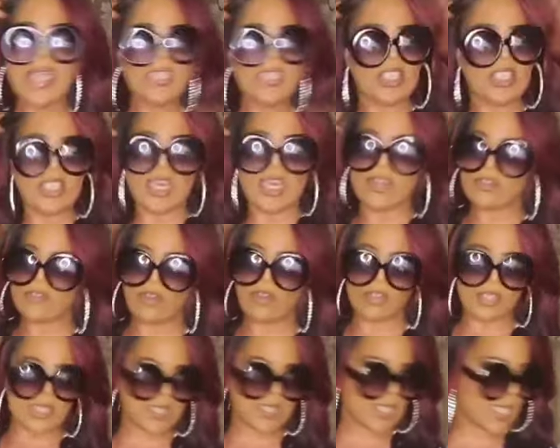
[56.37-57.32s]
share
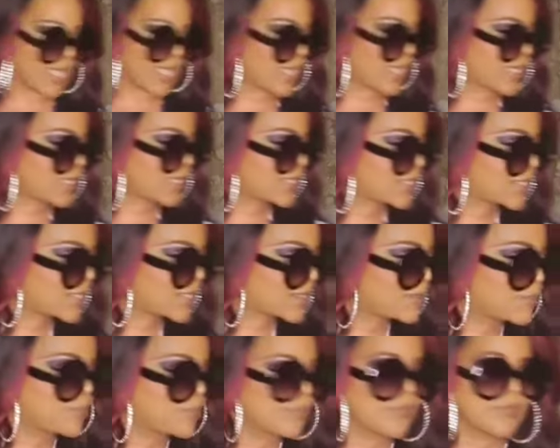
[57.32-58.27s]
across the things.
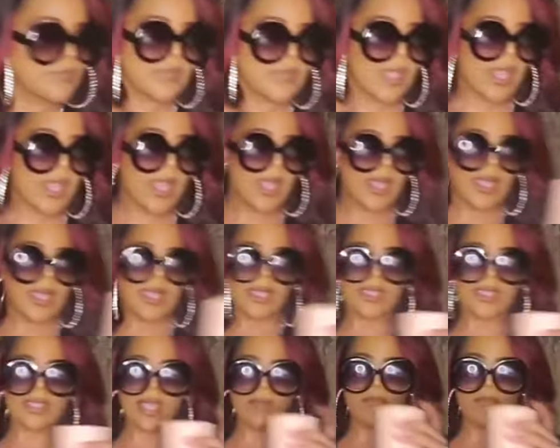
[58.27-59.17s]
Because